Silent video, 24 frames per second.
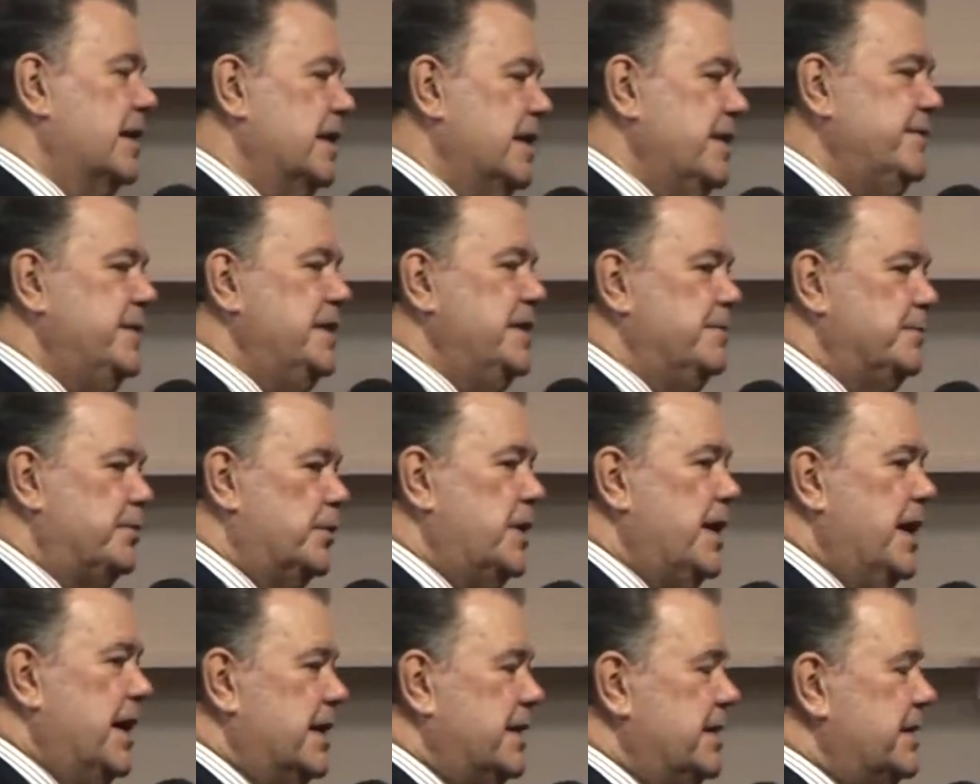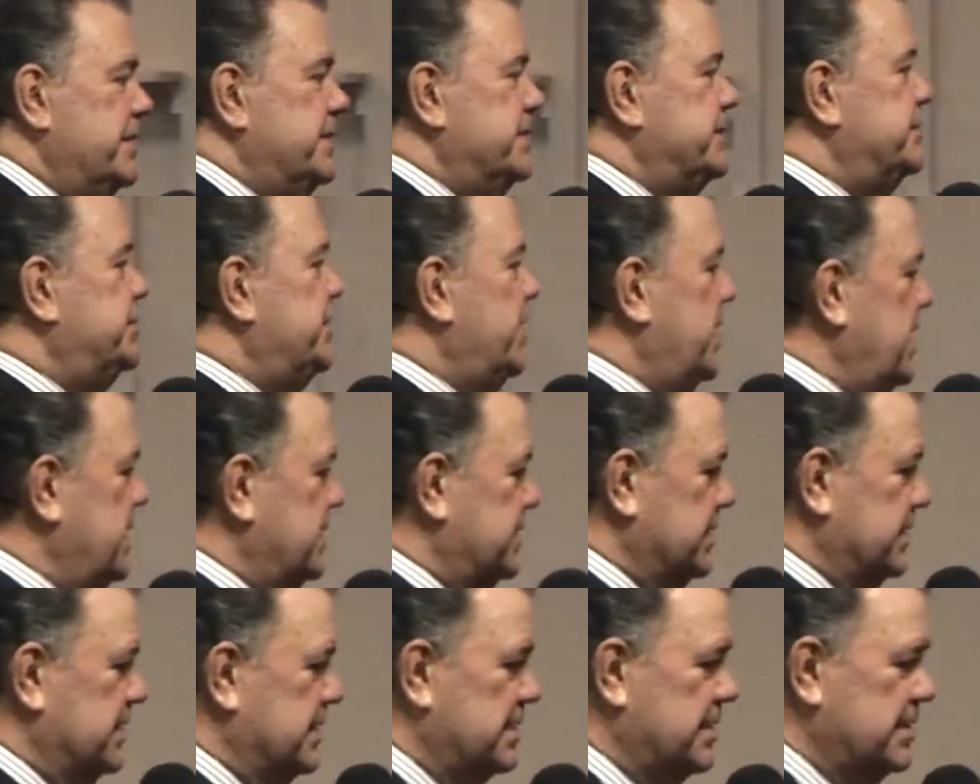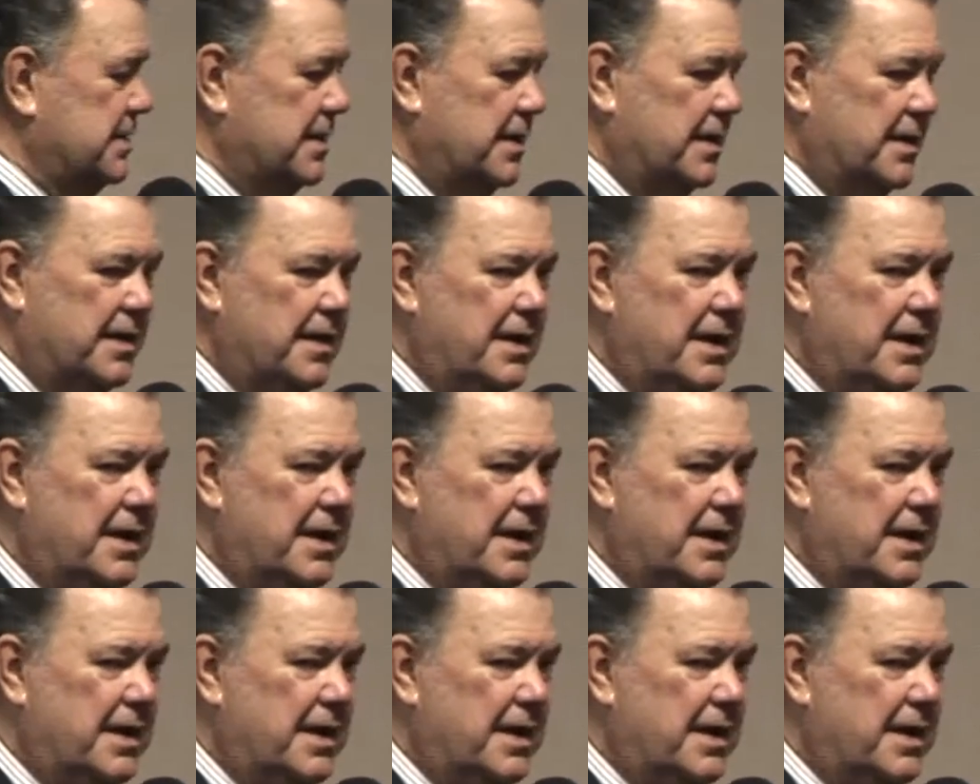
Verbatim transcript: living bread is Jesus.